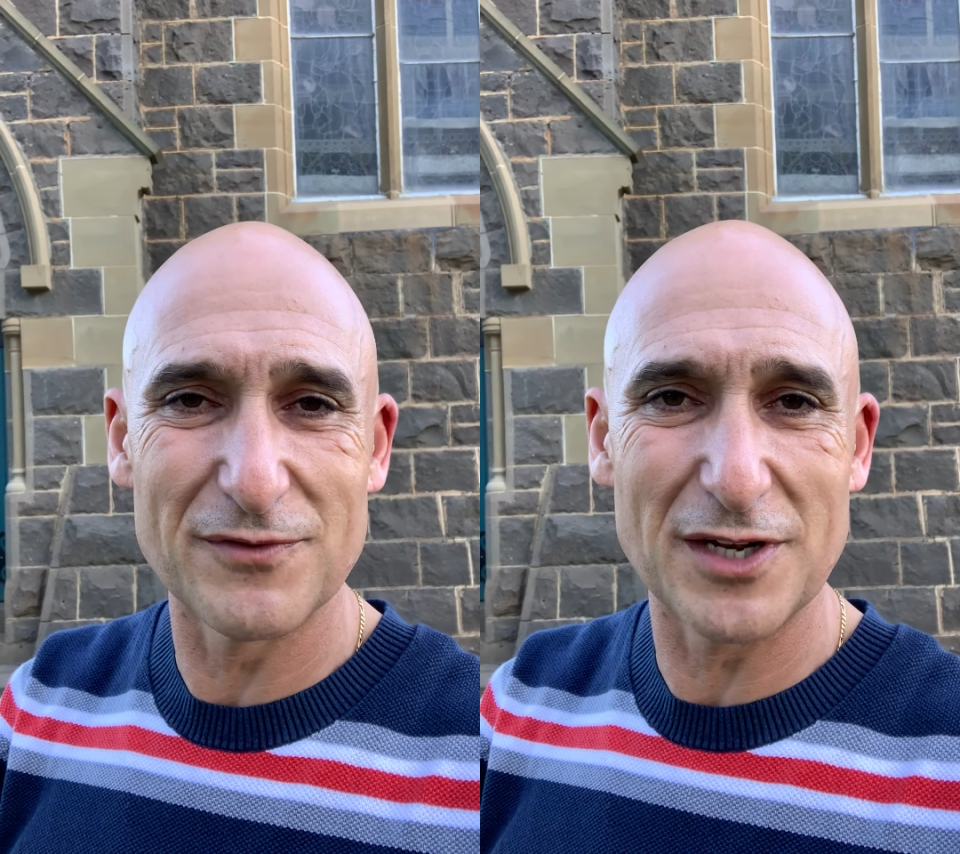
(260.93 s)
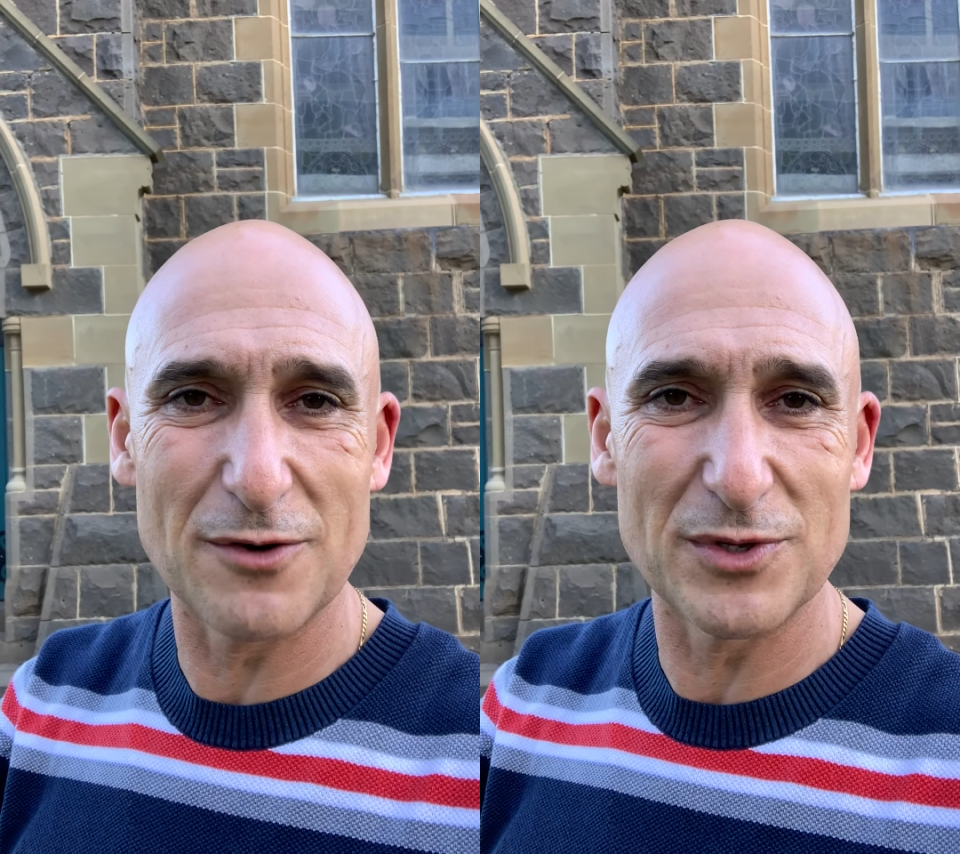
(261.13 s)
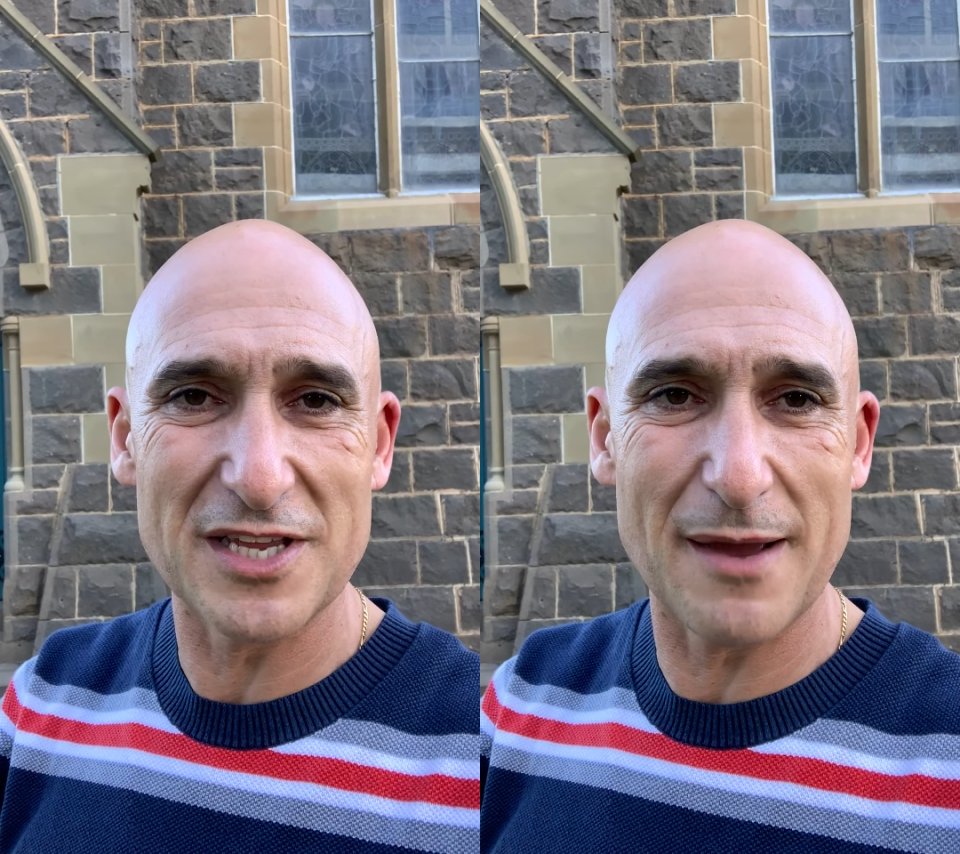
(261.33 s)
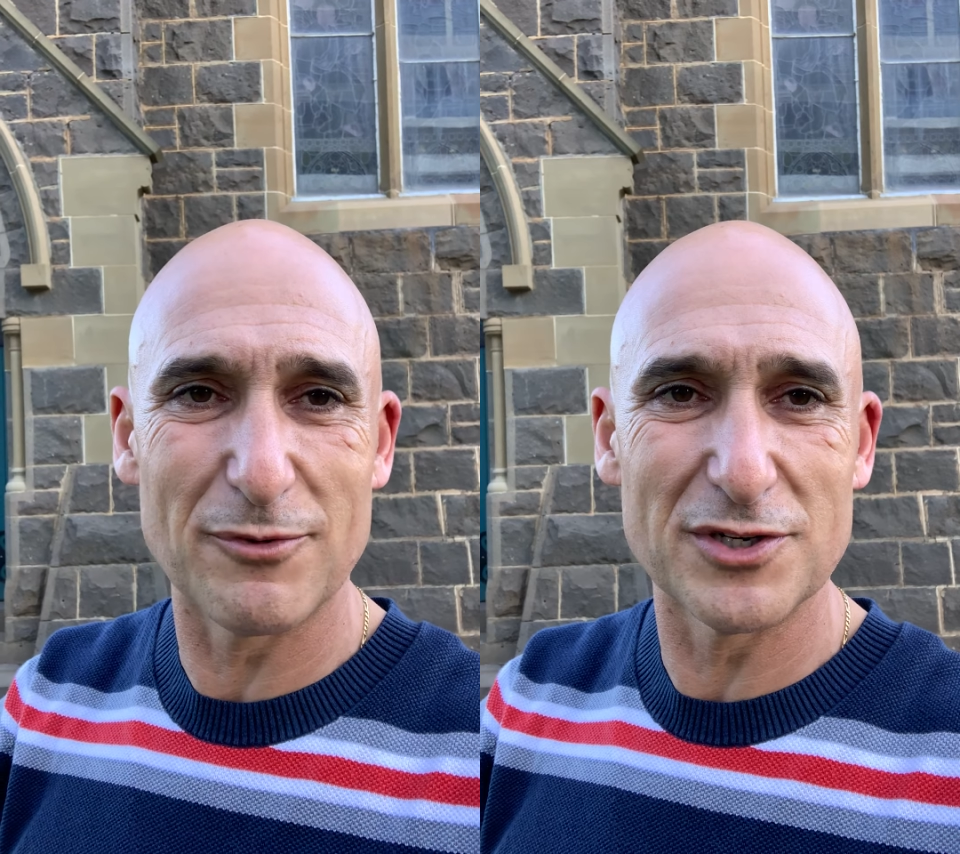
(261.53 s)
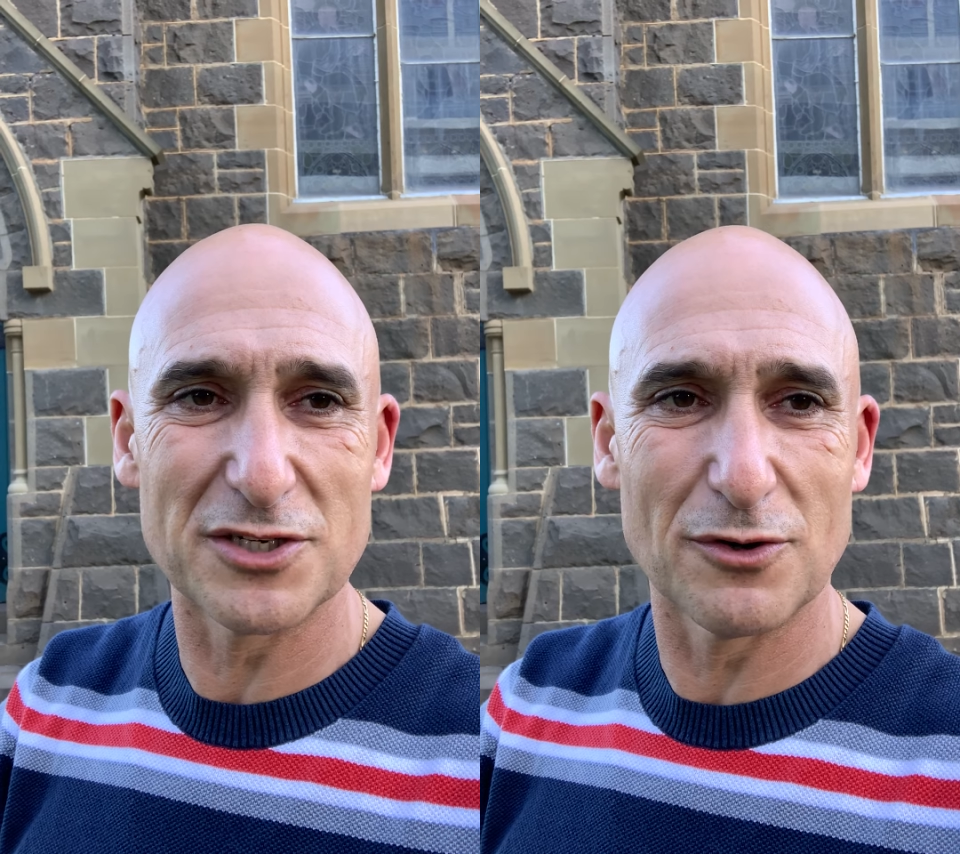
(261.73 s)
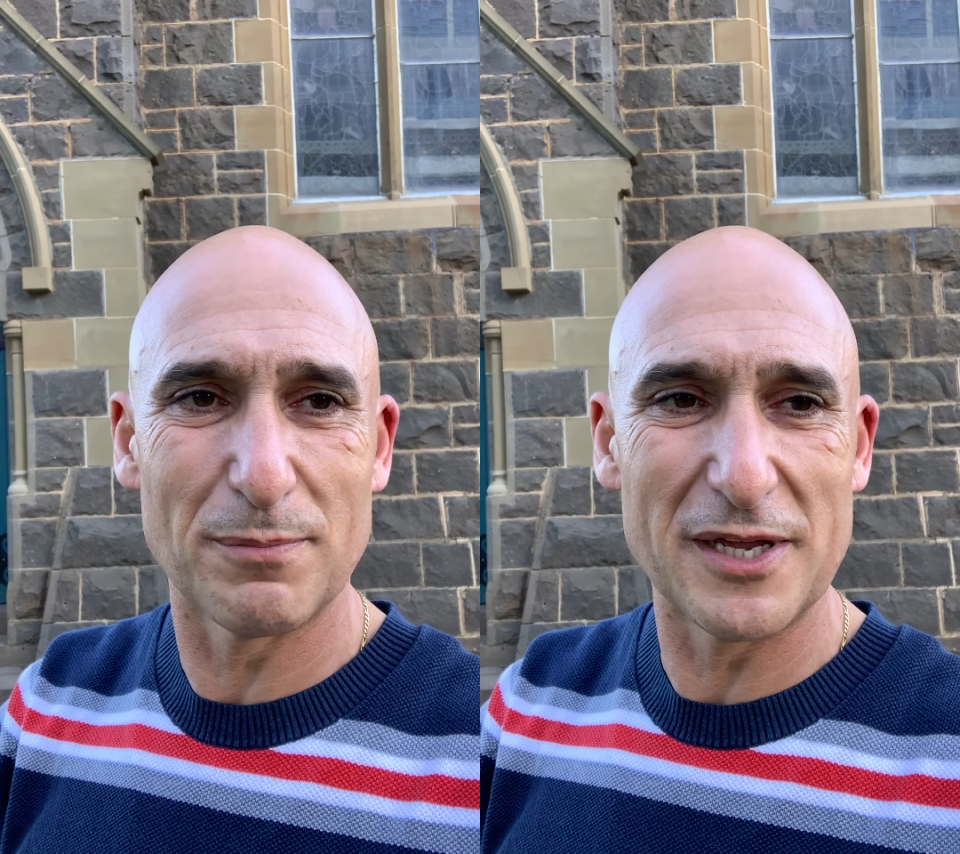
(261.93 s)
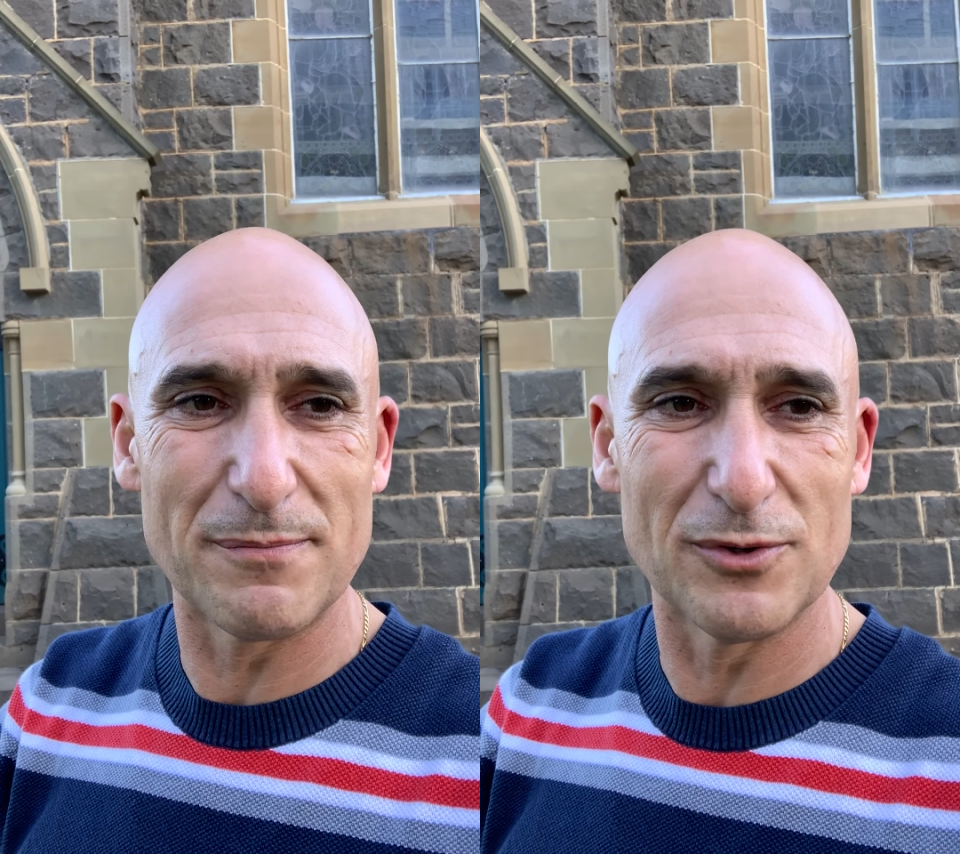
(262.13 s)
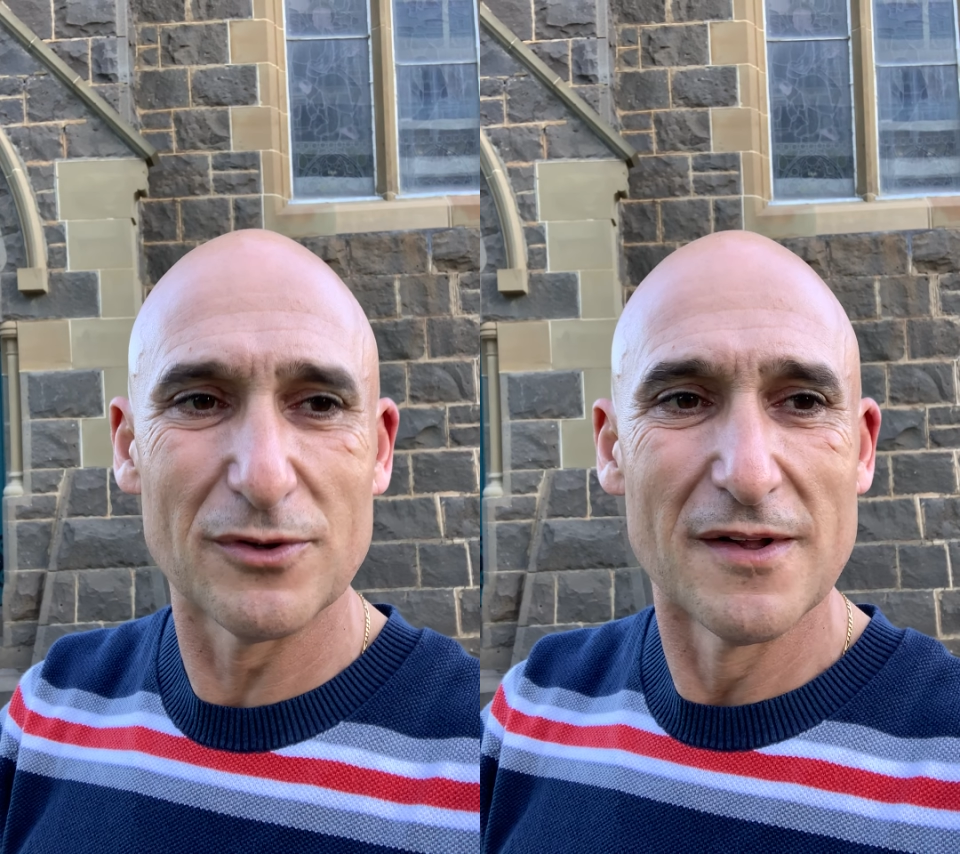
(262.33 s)
with the Aboriginal
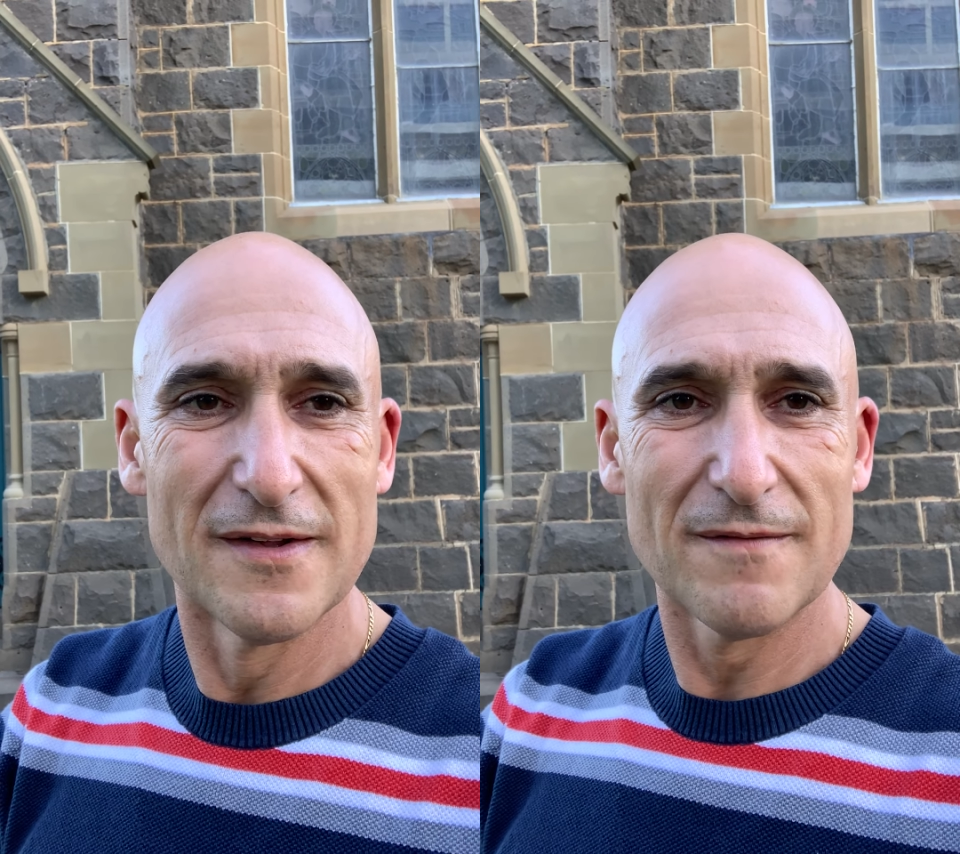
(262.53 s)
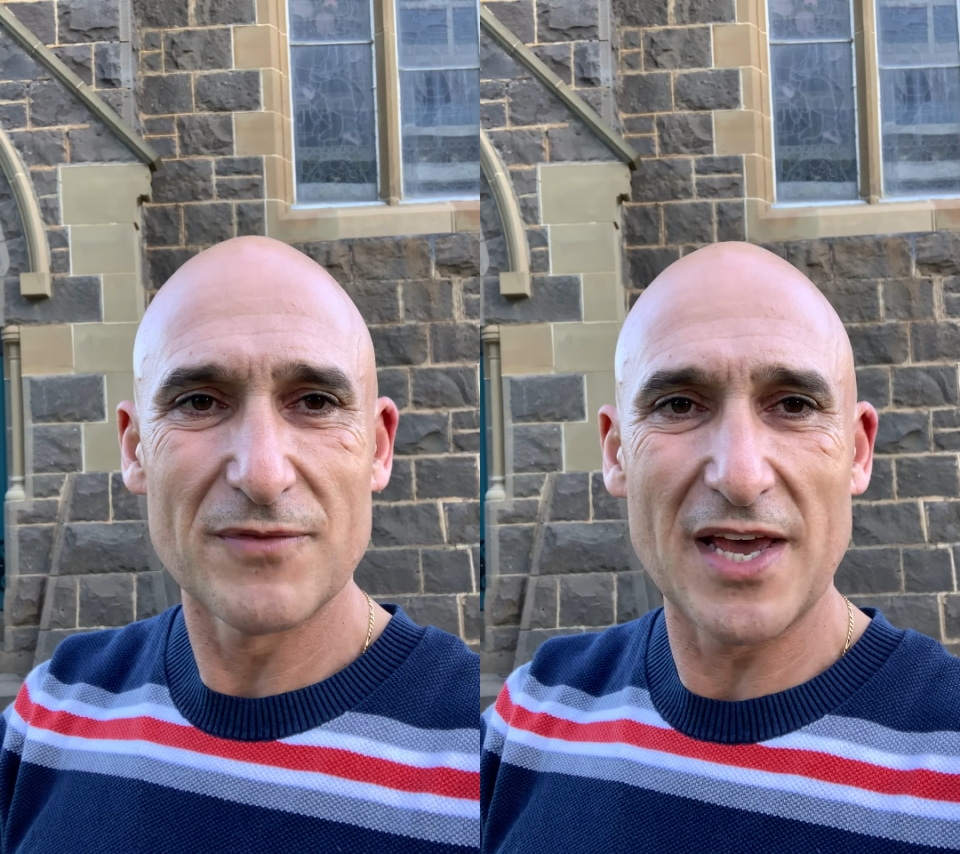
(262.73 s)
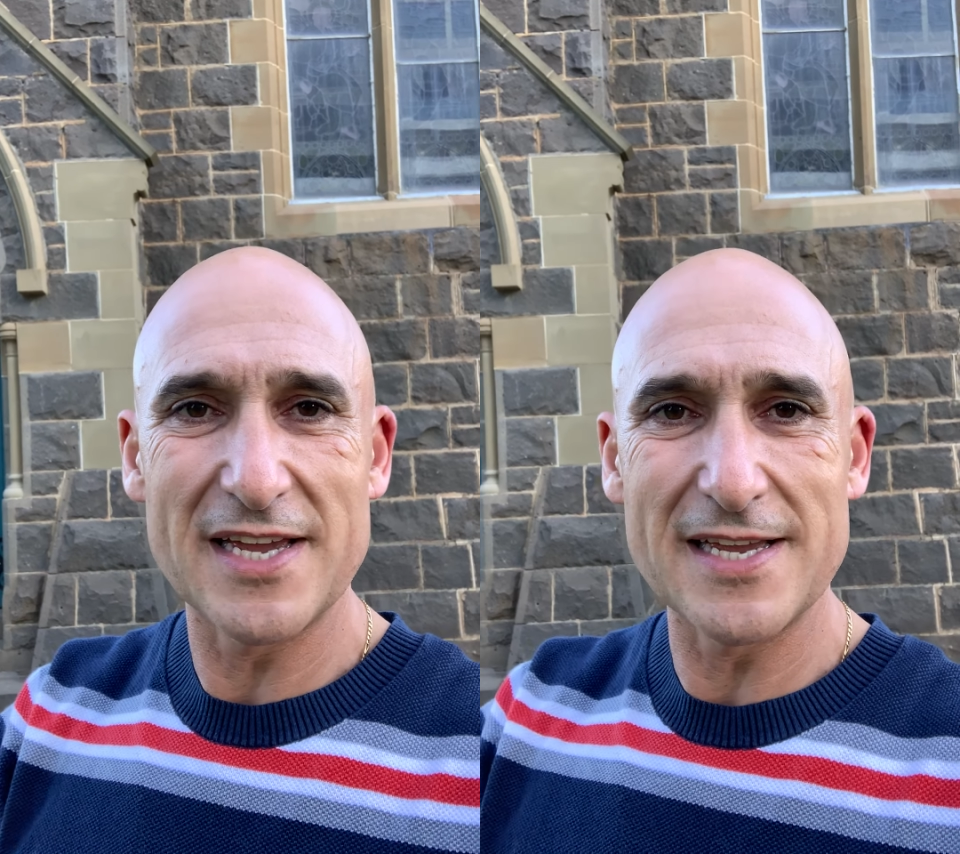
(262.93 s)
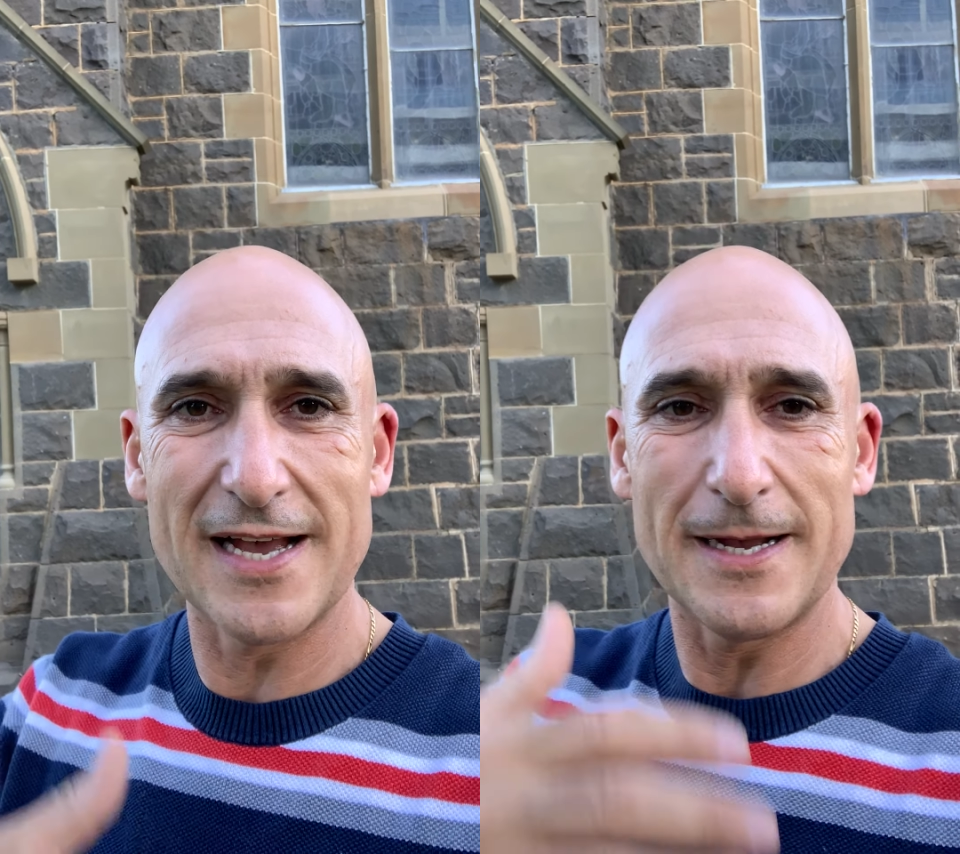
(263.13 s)
people, they,